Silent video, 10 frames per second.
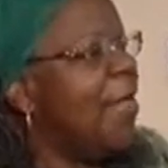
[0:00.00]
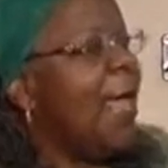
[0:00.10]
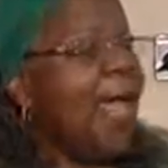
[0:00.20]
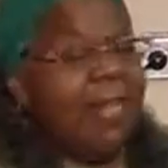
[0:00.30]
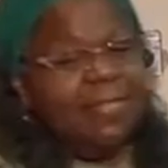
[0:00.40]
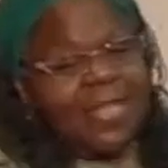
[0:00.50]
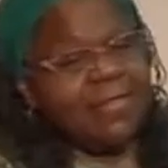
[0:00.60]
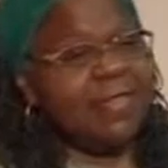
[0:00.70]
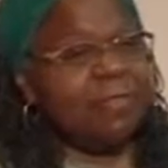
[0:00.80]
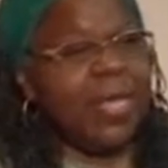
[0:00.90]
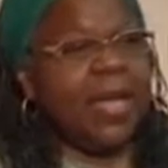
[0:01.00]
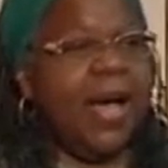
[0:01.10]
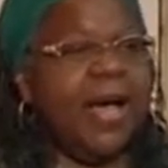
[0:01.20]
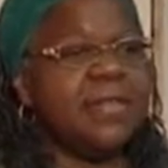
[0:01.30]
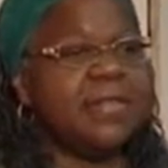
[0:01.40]
And this is
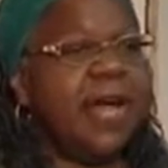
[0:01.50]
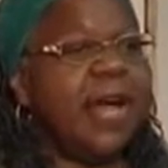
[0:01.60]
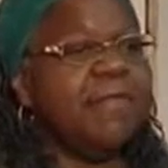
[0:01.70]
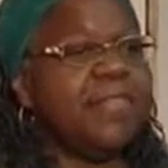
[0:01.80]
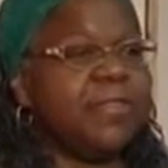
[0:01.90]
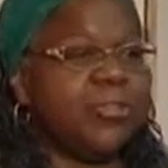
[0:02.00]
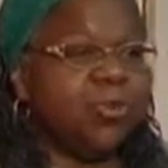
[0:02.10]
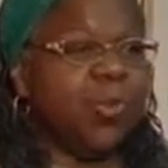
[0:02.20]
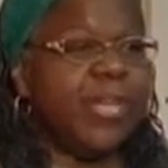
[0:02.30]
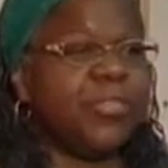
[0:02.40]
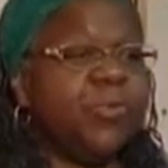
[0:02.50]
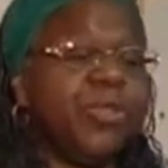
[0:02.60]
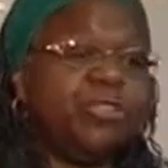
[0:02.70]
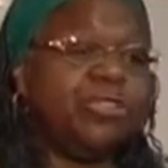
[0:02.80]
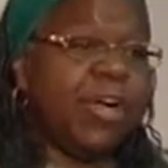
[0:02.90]
because of the situation
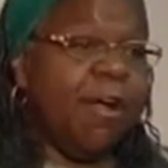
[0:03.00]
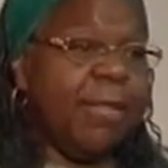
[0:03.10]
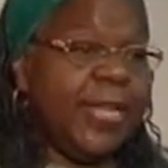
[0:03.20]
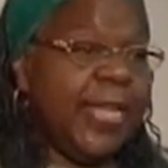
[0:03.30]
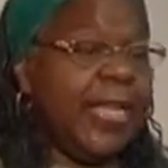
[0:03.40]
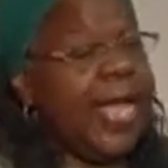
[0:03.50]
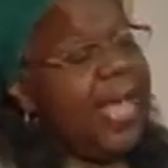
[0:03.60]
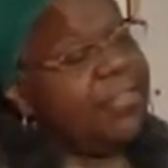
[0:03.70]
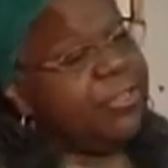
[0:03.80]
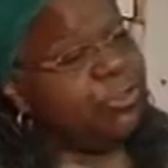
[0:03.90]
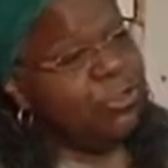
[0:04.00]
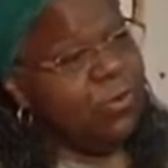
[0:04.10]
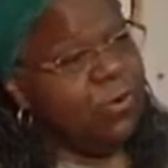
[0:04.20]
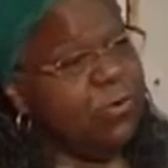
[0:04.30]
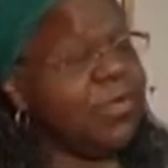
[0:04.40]
with Germany and the
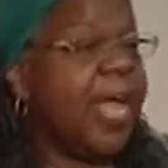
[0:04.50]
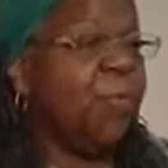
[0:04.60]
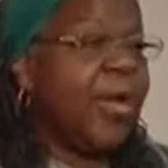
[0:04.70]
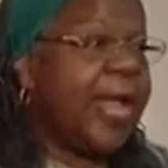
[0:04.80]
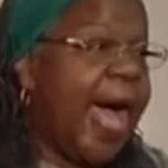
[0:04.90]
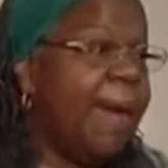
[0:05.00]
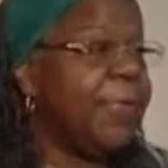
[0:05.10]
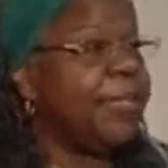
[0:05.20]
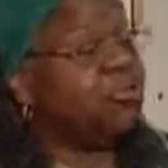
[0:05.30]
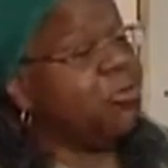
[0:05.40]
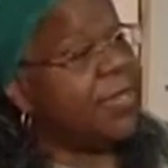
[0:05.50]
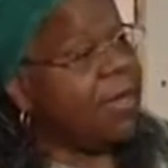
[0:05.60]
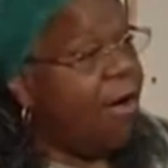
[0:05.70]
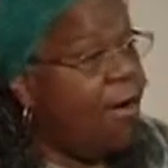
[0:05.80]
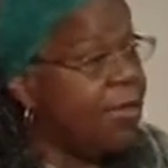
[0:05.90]
Jews and what happened during
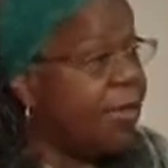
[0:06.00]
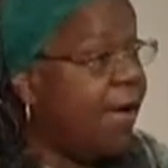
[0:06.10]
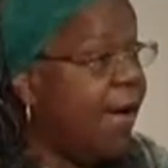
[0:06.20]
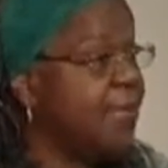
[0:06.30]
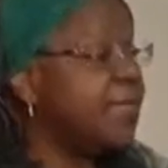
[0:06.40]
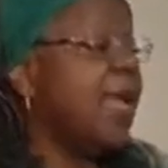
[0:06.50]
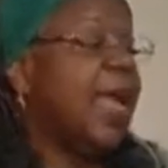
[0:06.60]
the Holocaust